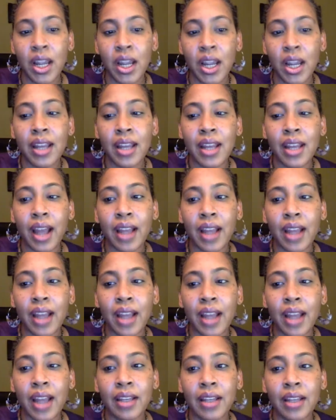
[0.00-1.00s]
And I
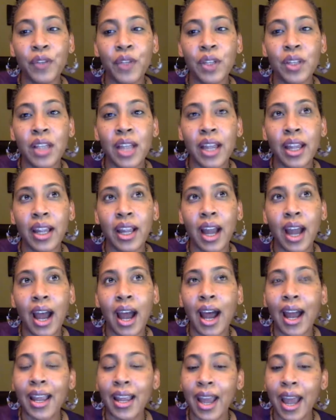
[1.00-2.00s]
never feel like
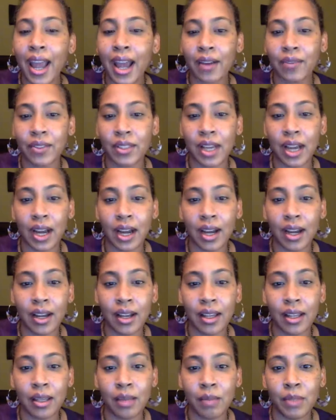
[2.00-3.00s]
I have
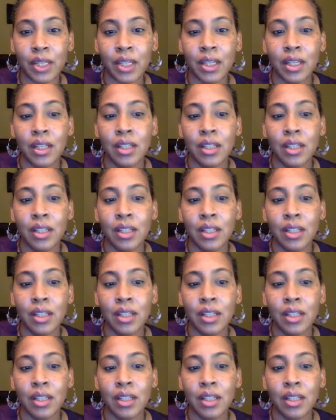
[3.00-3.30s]
time